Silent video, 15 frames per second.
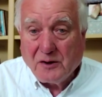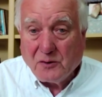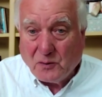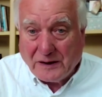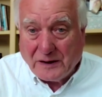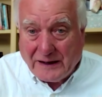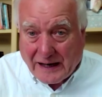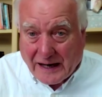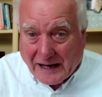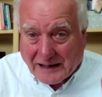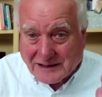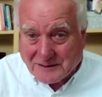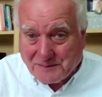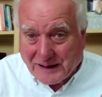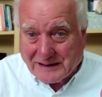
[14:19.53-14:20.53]
with the
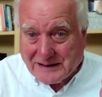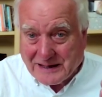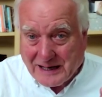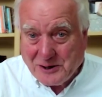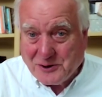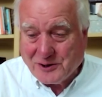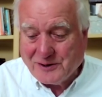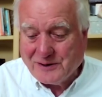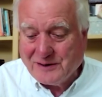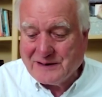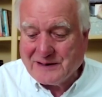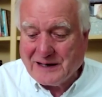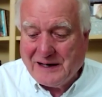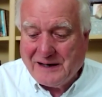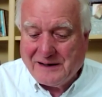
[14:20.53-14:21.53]

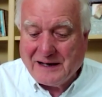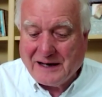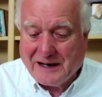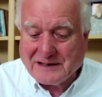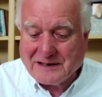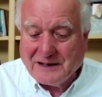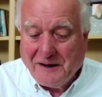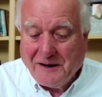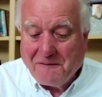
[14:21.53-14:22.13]
expectations index